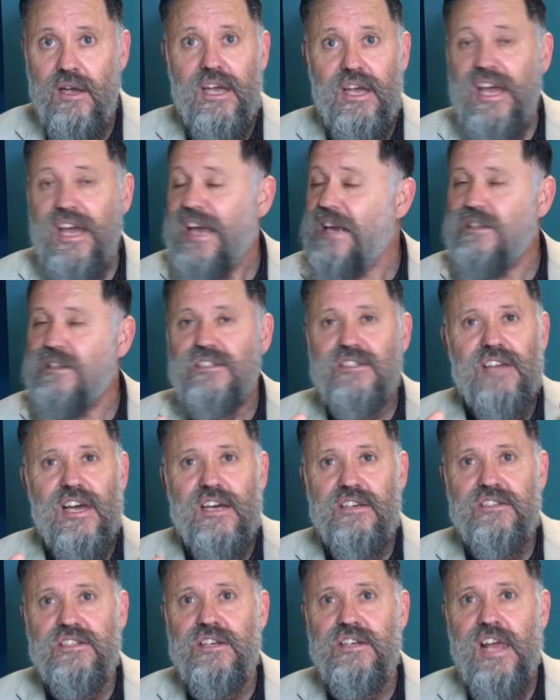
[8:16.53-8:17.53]
It
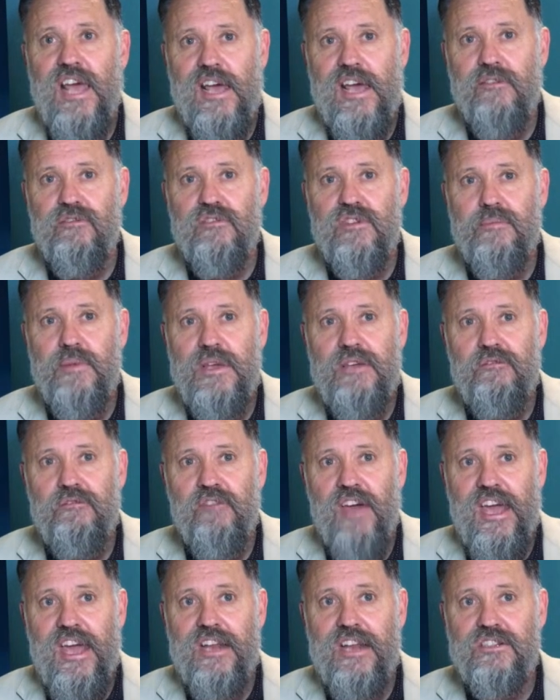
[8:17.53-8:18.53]
doesn't have to be
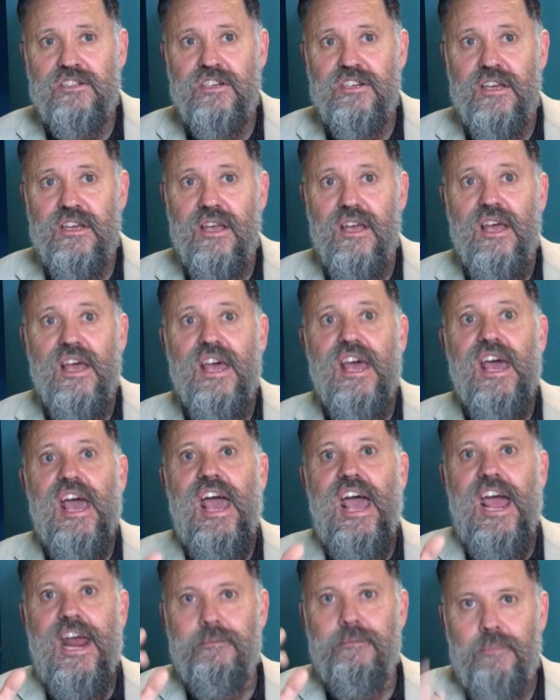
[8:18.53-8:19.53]
fancy,
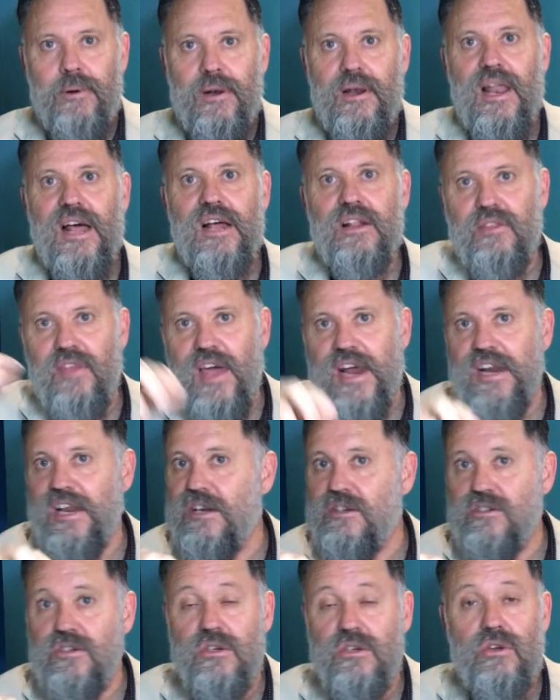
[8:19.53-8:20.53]
and plug that
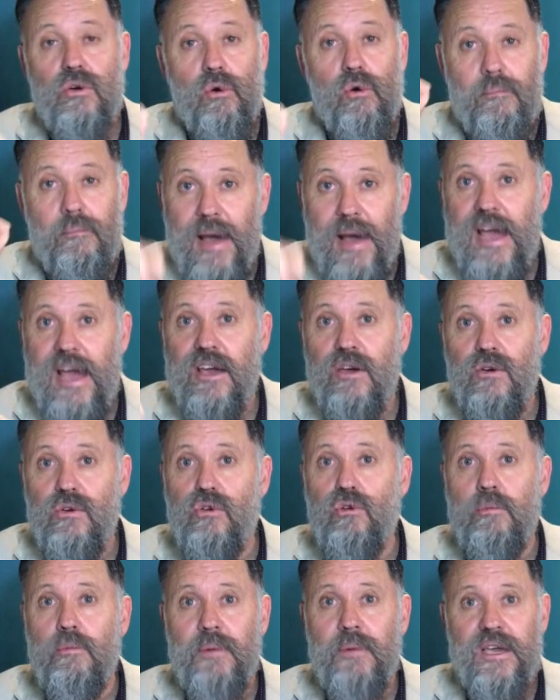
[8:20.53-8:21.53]
into your Mac or
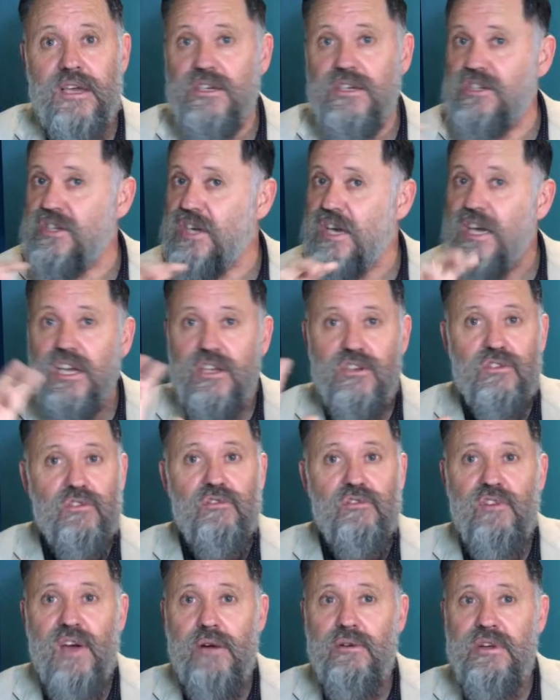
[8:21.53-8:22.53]
your PC. It's
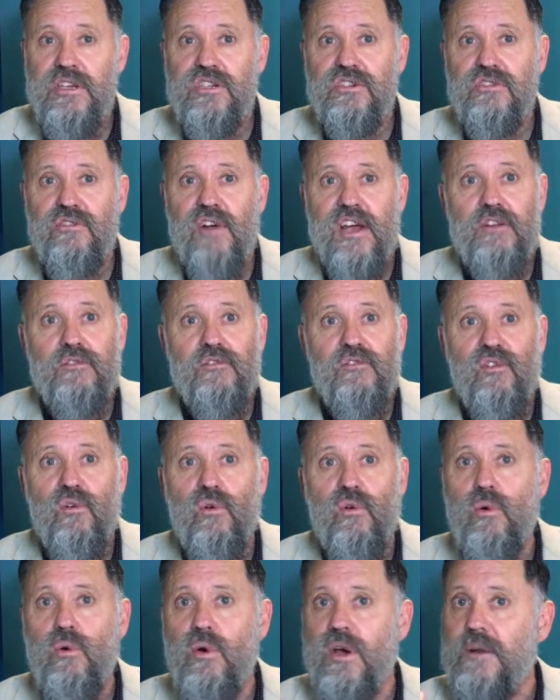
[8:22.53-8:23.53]
very
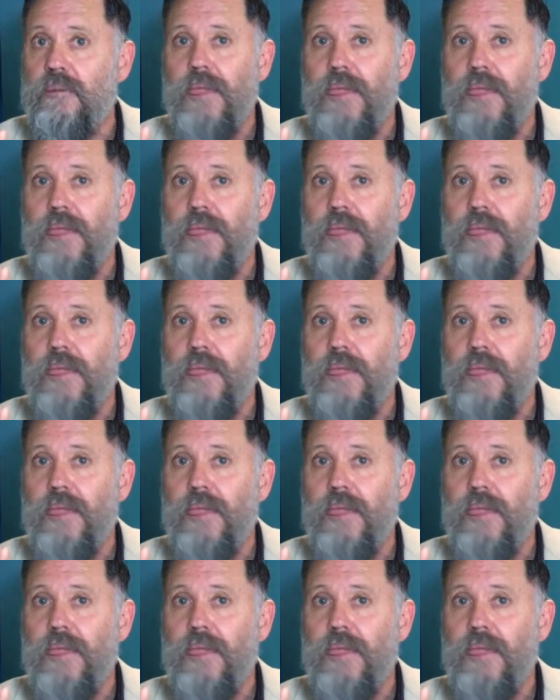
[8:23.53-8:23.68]
straightforward.